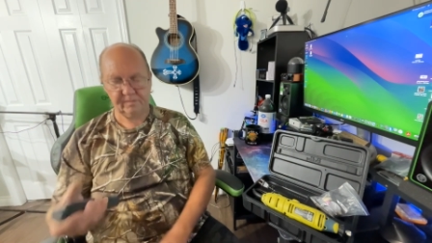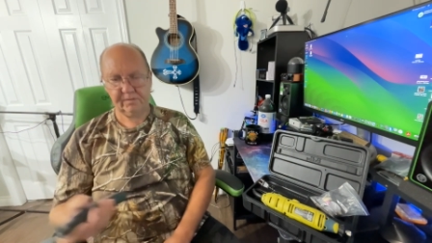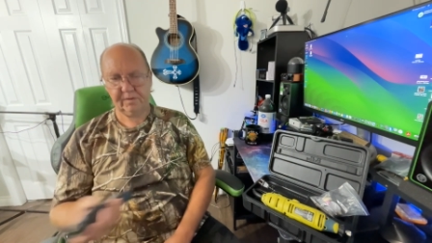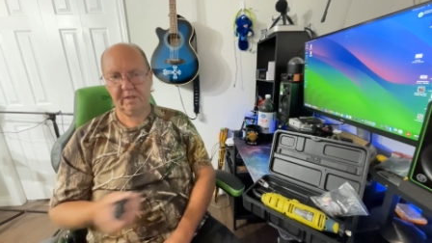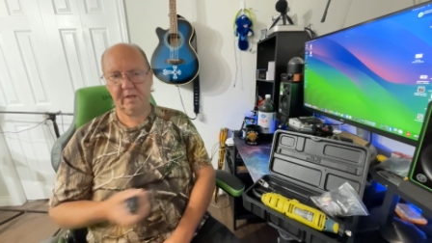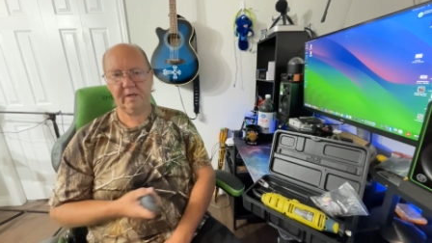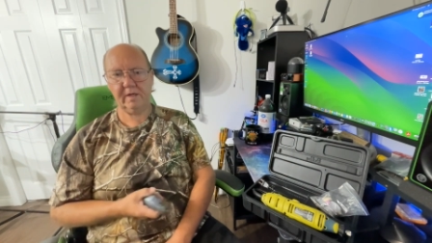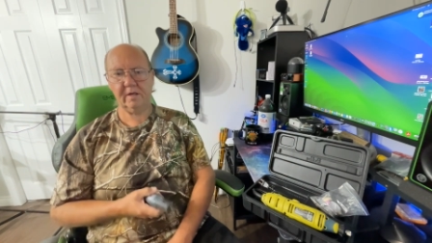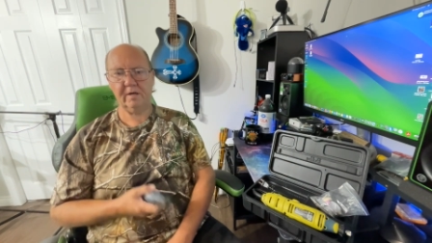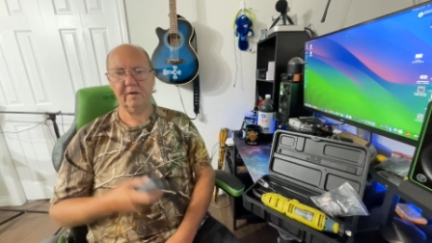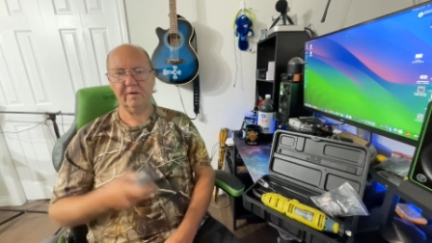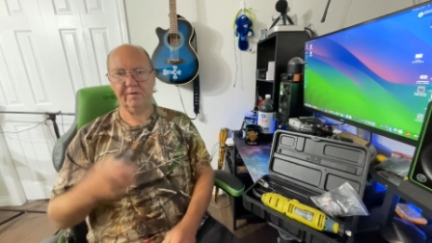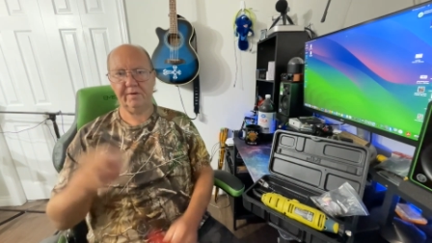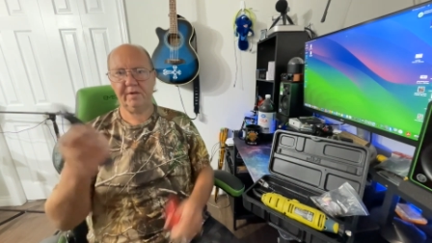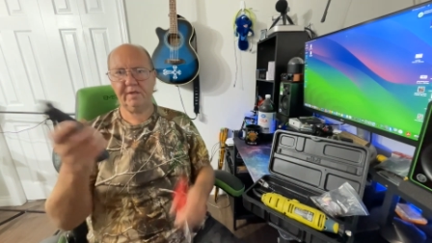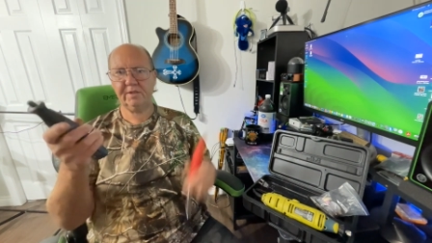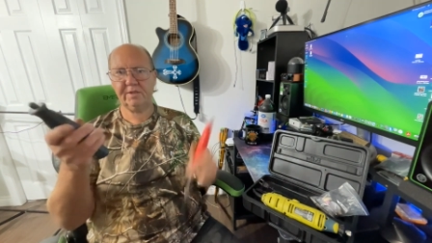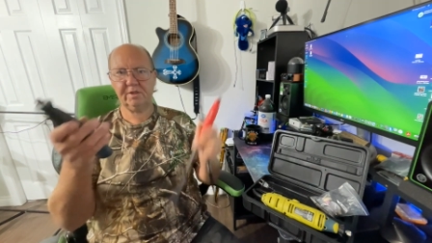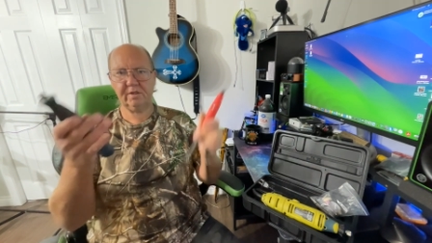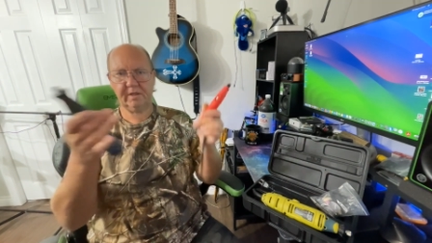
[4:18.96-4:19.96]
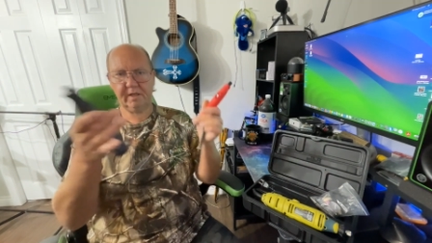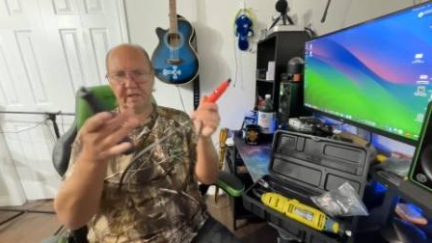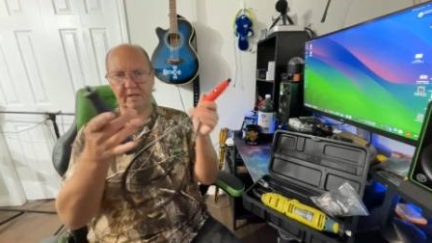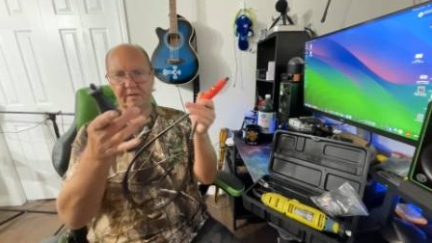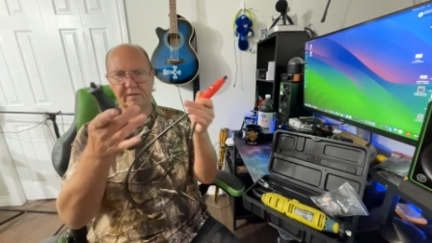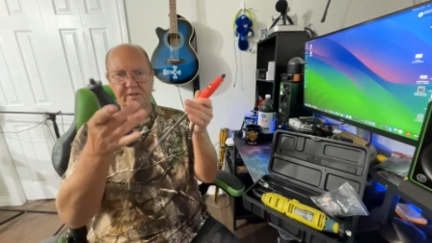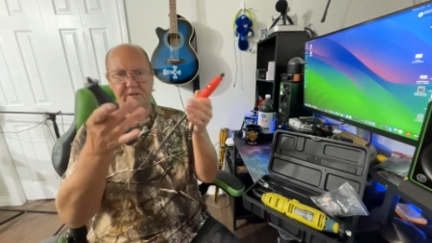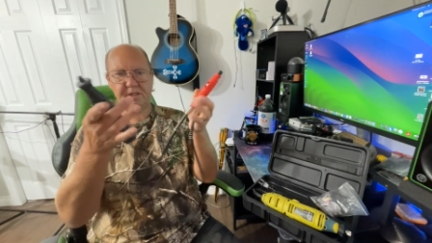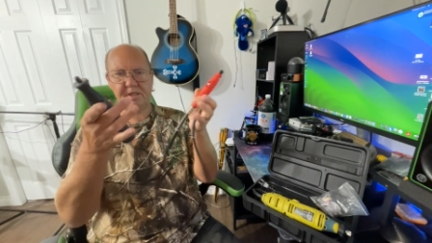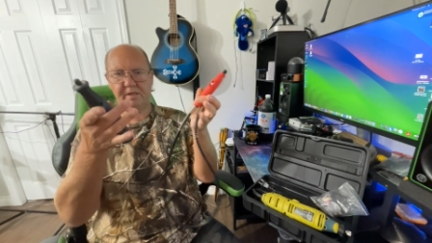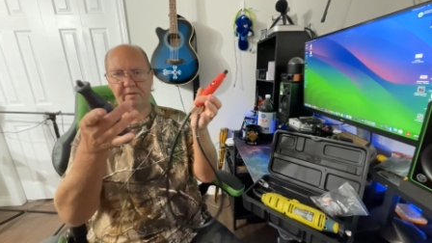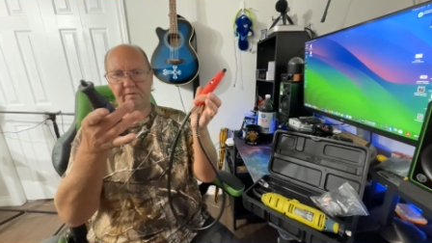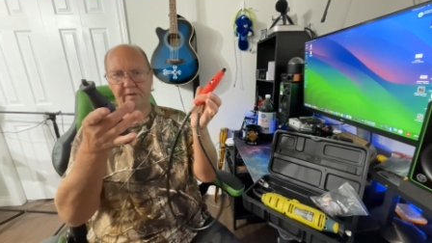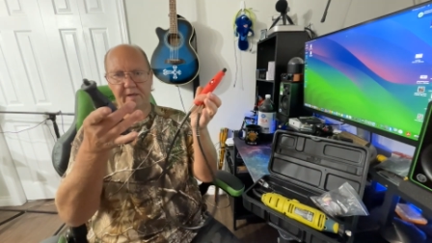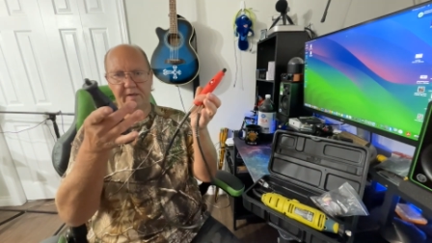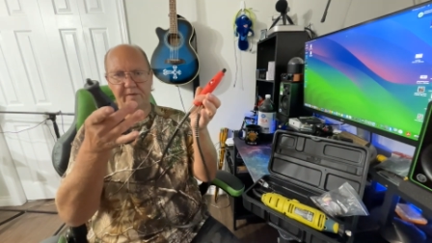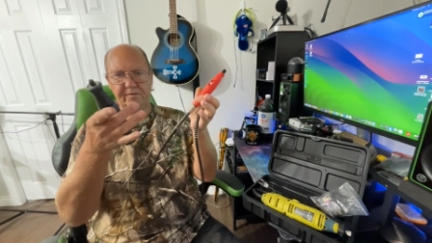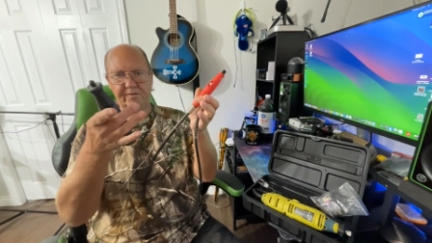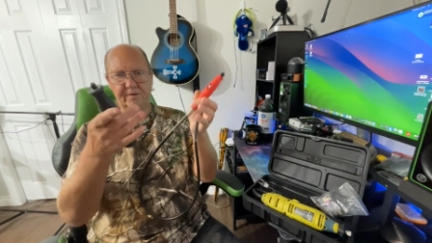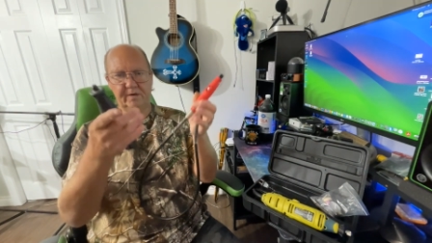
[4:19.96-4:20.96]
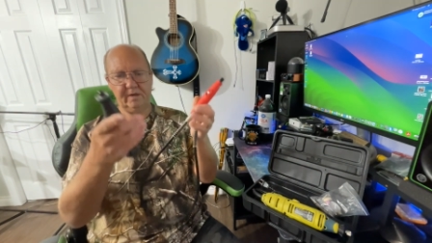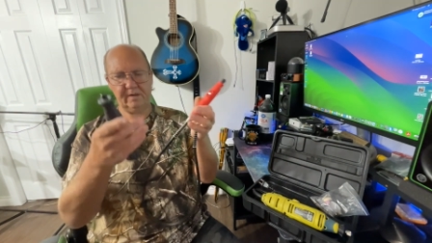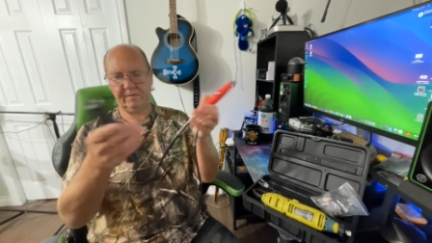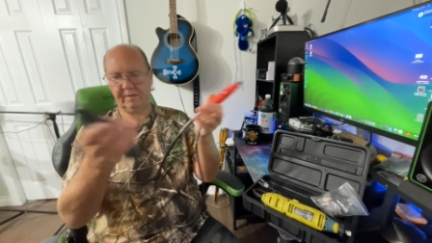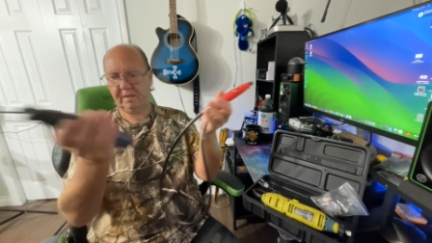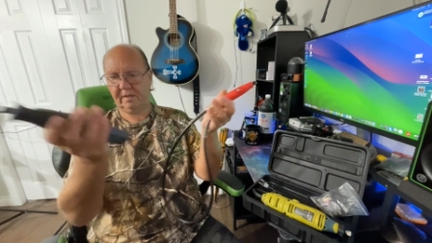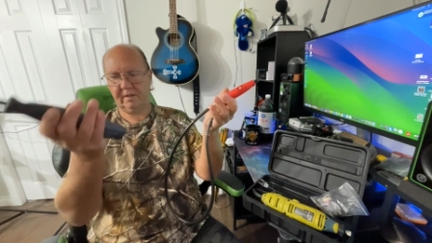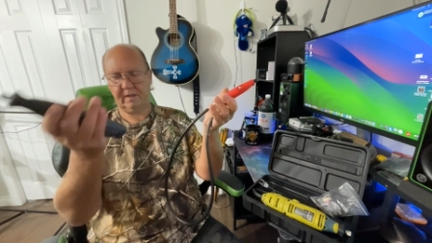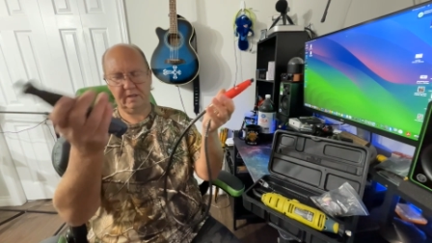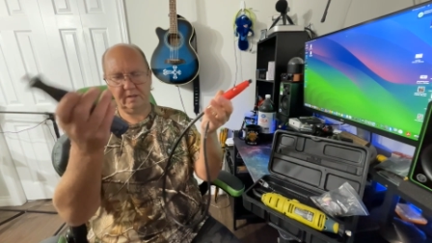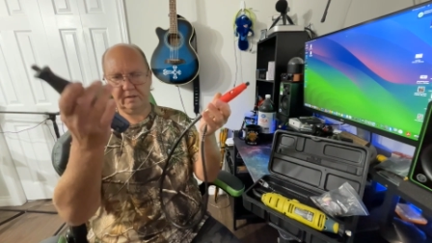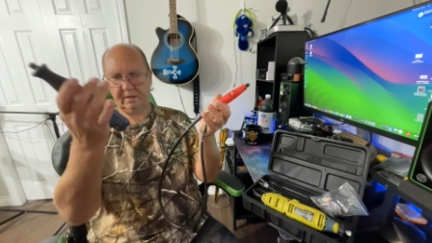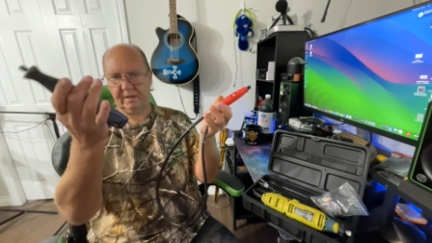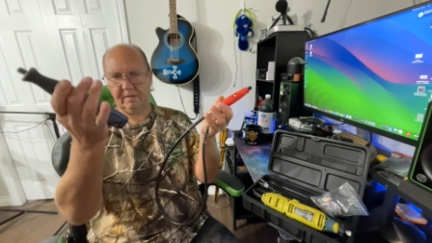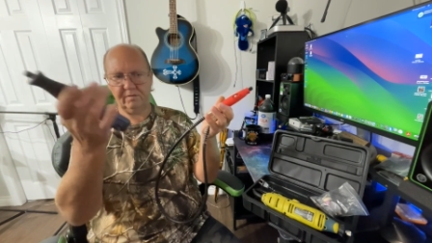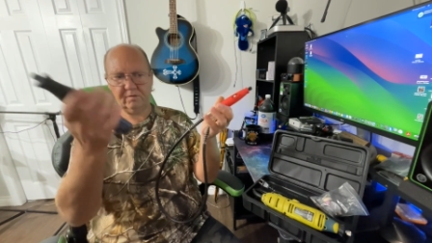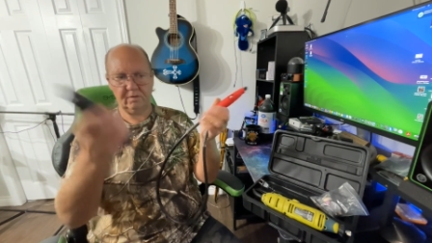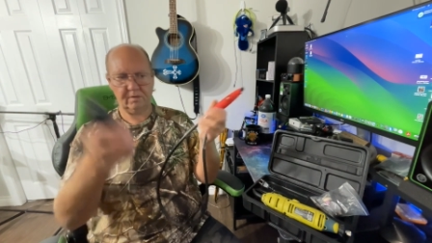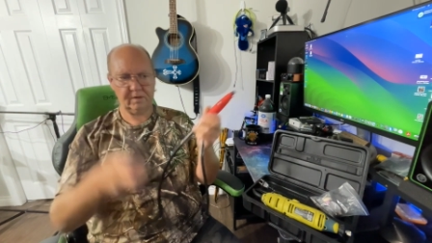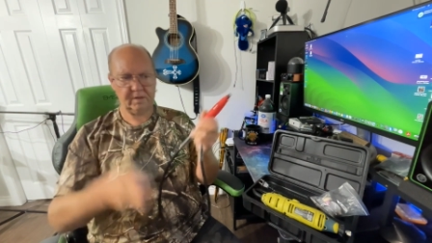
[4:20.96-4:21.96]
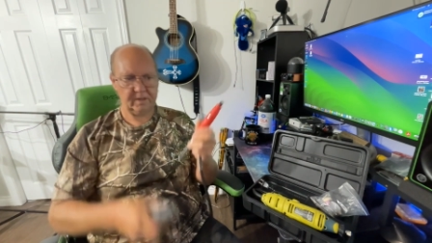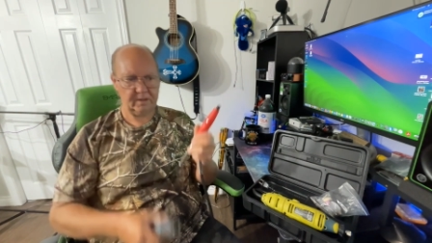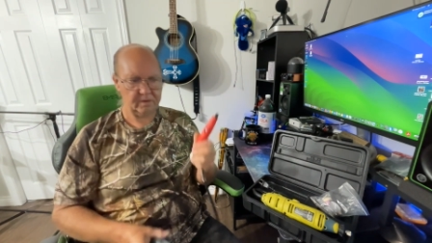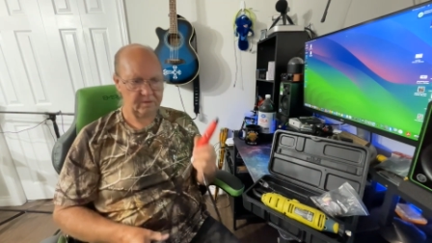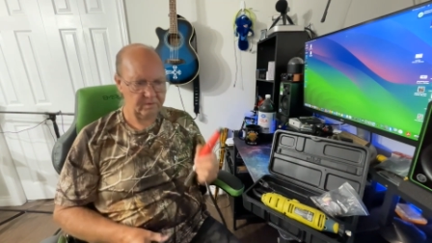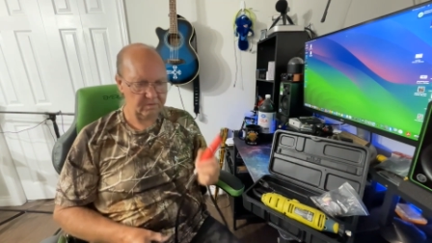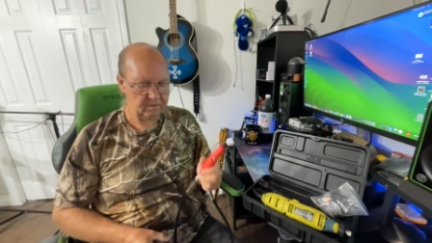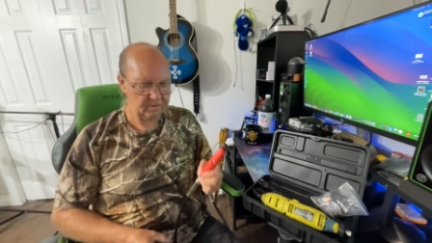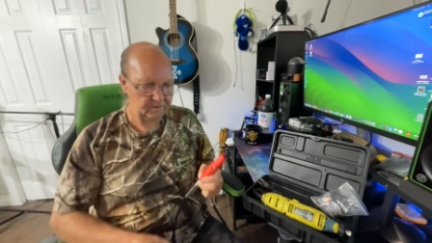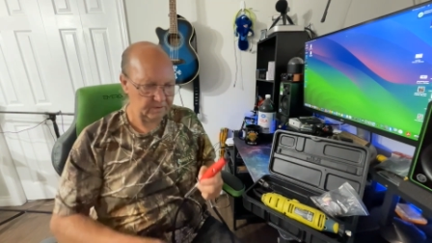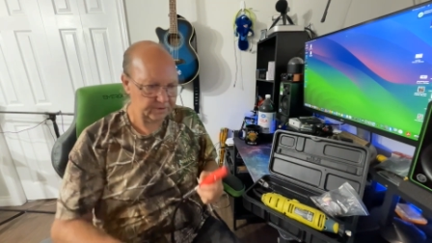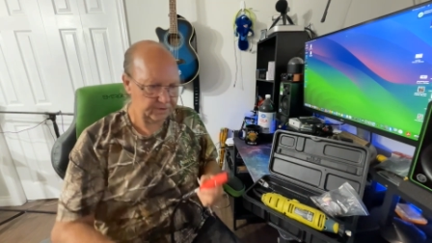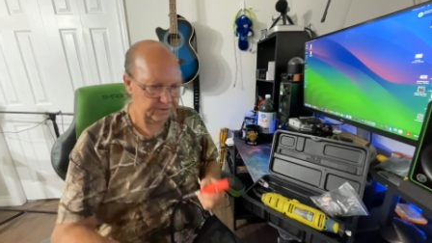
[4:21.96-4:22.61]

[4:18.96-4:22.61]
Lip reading: there you go. There's your guarantee right in front of you. It'll even work on a cordless